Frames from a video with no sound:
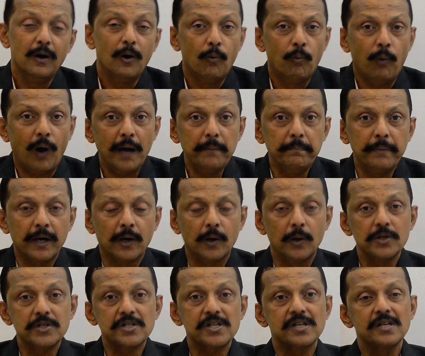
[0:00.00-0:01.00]
Why?
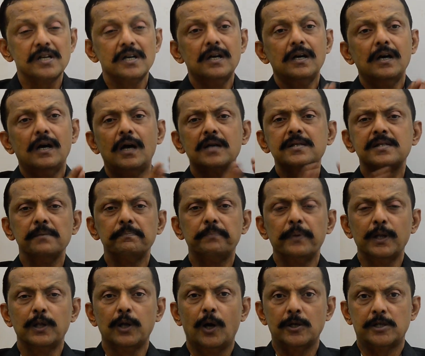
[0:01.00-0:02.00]
Because a simple
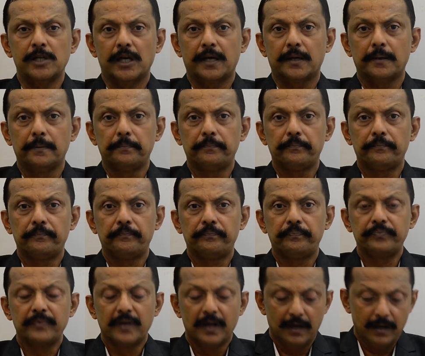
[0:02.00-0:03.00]
logic.
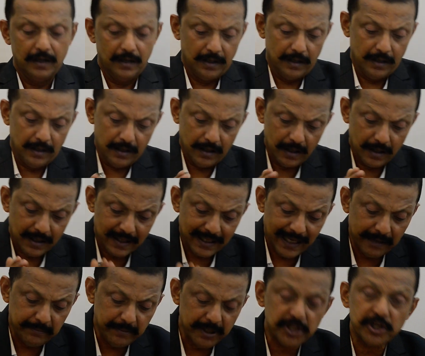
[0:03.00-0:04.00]

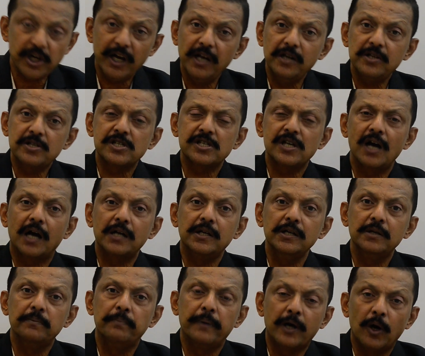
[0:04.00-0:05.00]
Climate change
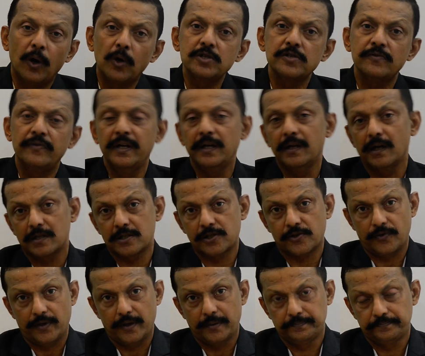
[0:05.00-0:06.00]
started because of
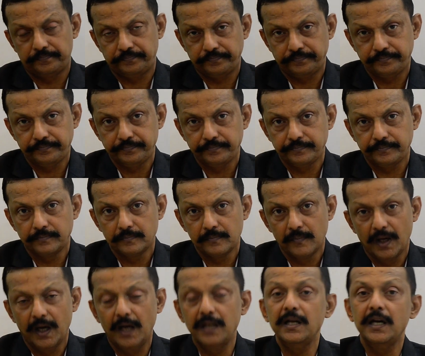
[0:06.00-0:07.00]
industry,
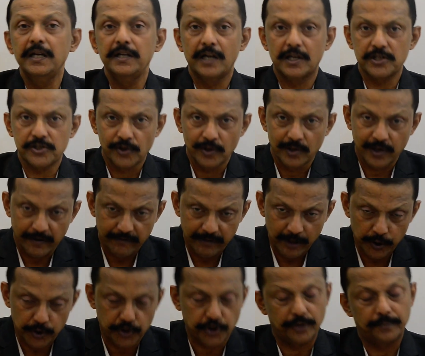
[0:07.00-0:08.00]
in the Industrial
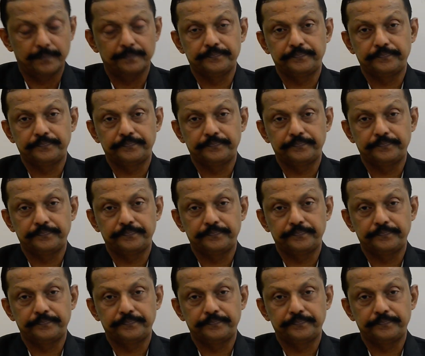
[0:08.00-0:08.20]
Revolution.